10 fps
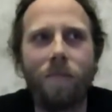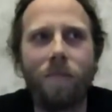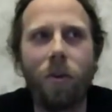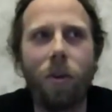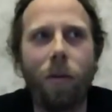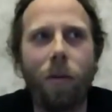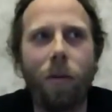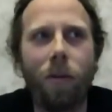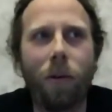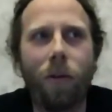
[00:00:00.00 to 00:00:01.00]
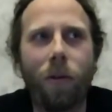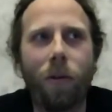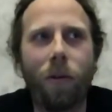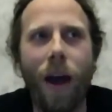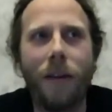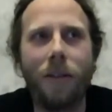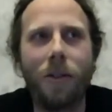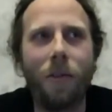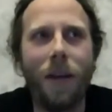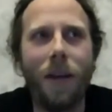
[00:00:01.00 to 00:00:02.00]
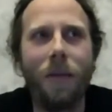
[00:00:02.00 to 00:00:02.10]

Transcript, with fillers: good photography has to be